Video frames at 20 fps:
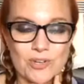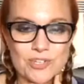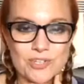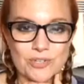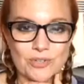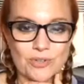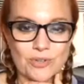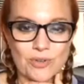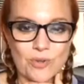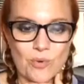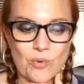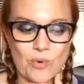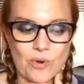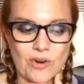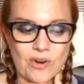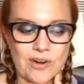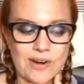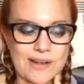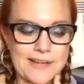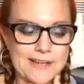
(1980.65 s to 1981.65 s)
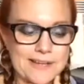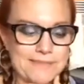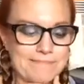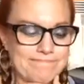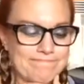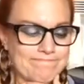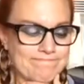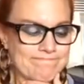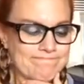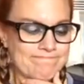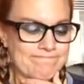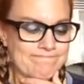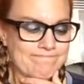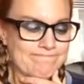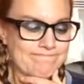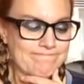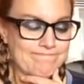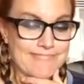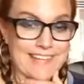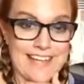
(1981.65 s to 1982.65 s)
personal or um
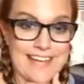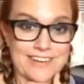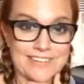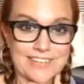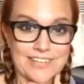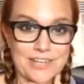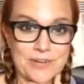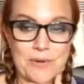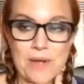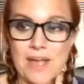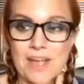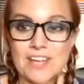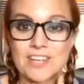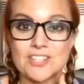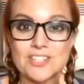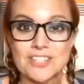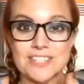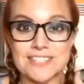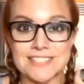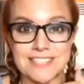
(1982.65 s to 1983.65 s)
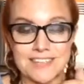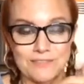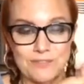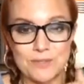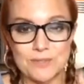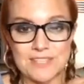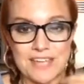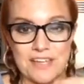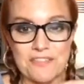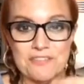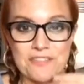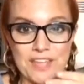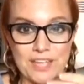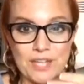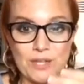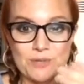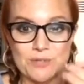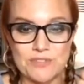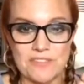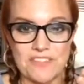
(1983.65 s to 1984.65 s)
I don't know. Just if you say
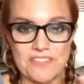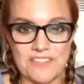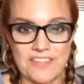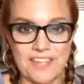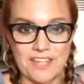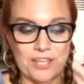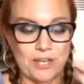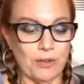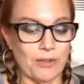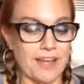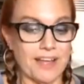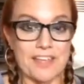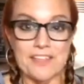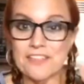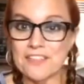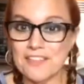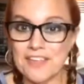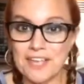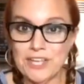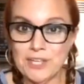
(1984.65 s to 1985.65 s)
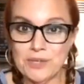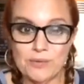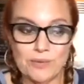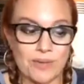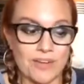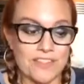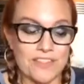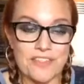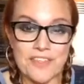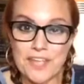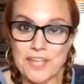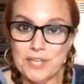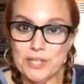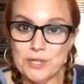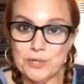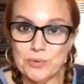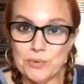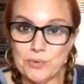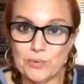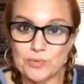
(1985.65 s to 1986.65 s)
thank you to the thing, you know, like, thank you,
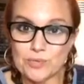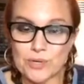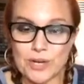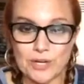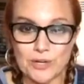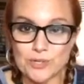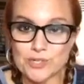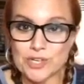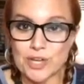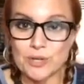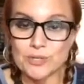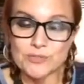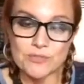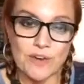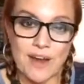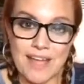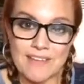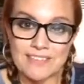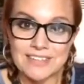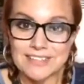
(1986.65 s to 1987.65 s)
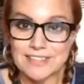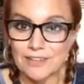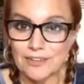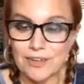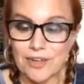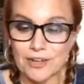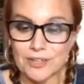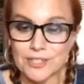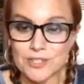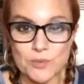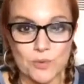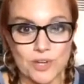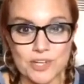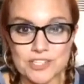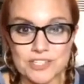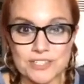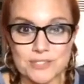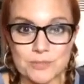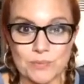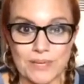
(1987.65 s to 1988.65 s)
thank you, Trader Joe's, for having delicata
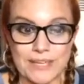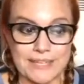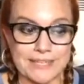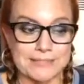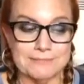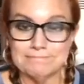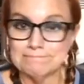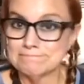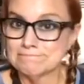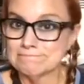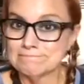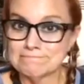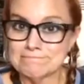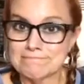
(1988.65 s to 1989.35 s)
squash this week.